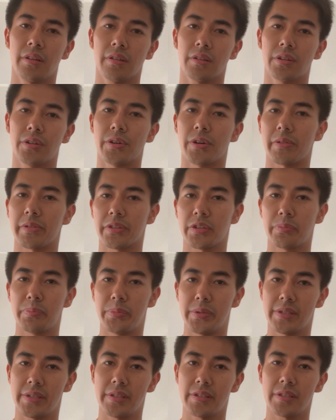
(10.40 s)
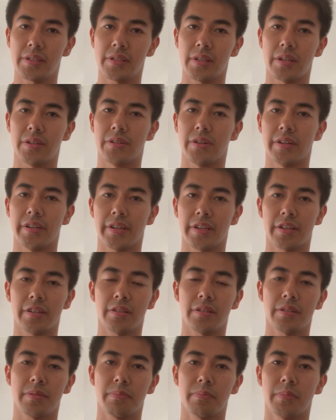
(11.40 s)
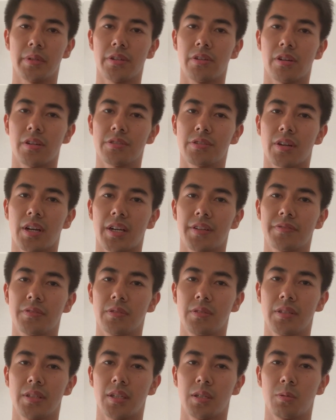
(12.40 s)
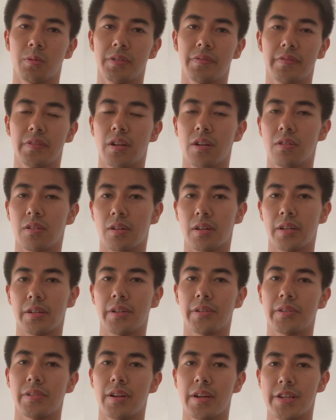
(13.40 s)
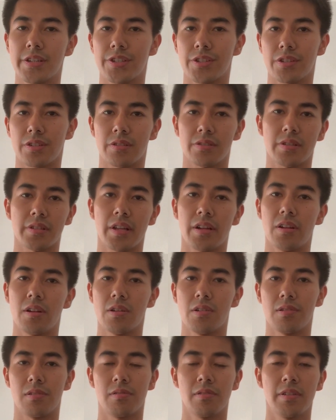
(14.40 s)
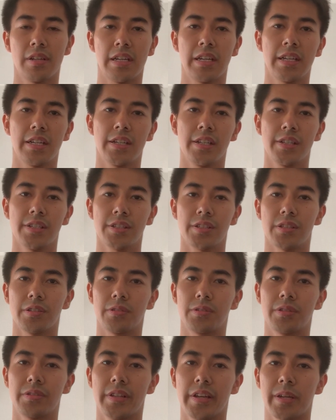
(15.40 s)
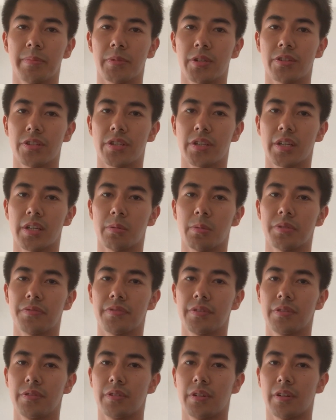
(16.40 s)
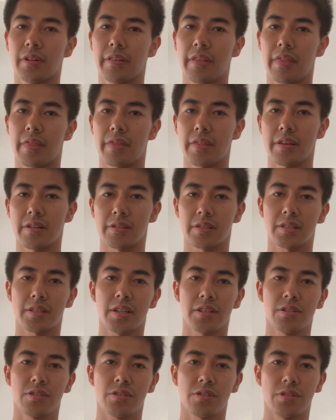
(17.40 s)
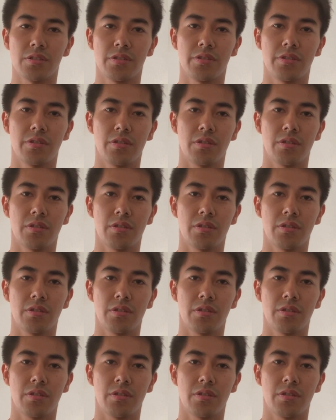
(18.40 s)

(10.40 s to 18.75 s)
growing your business and running it, but you also have to deal with the local regulations and law. So today I'm going to share with you all the things that you should